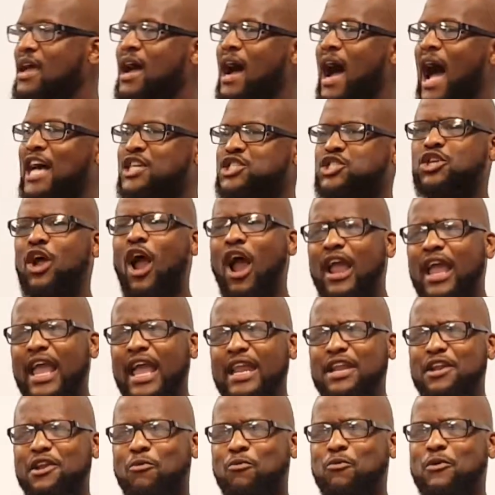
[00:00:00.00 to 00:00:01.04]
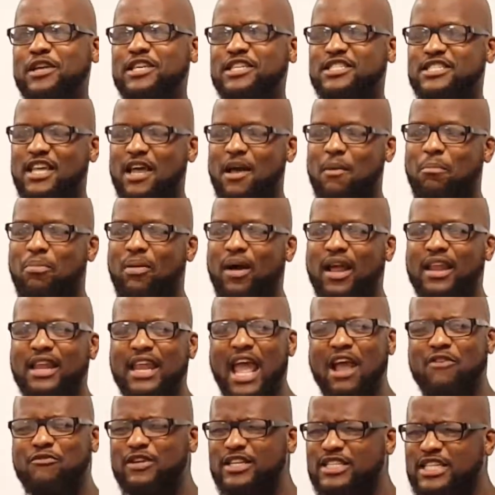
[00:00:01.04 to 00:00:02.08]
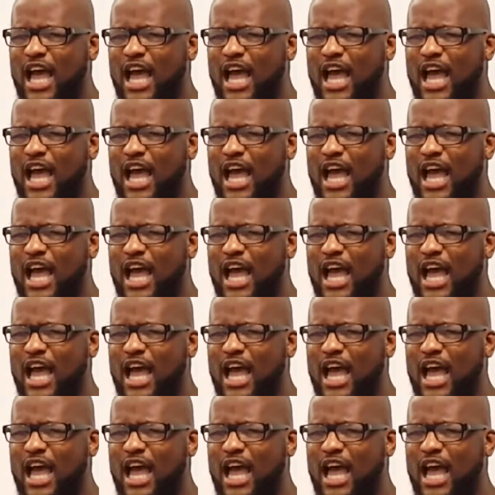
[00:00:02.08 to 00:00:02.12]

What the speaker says: I start hitting the reset button every